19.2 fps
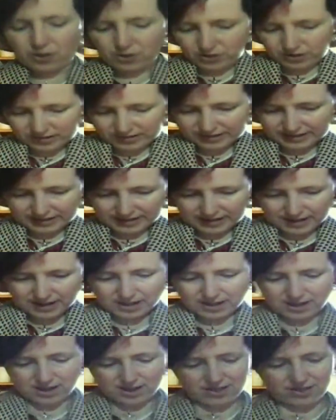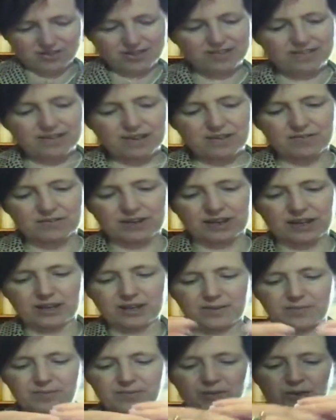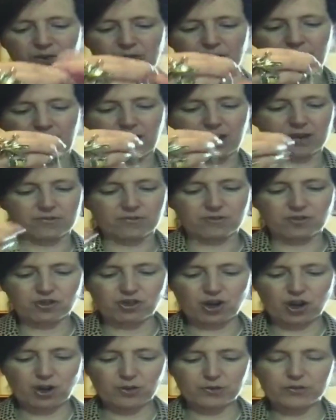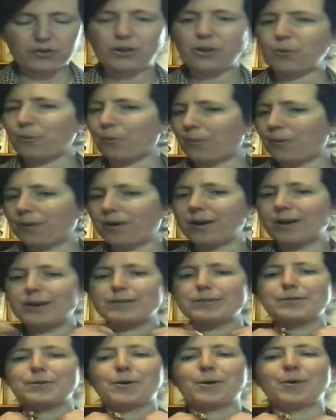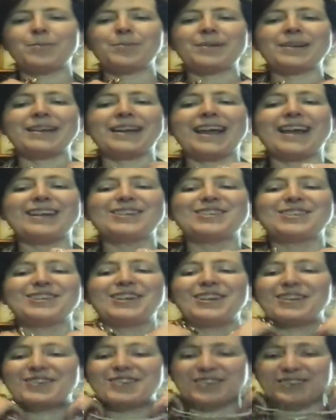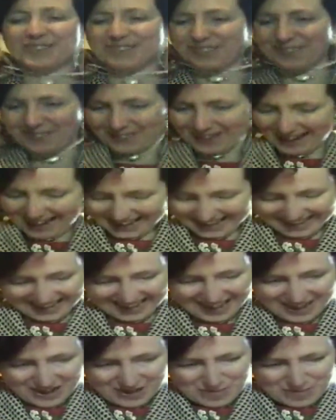Honestly, this evening, could I have chosen a worse combination to wear?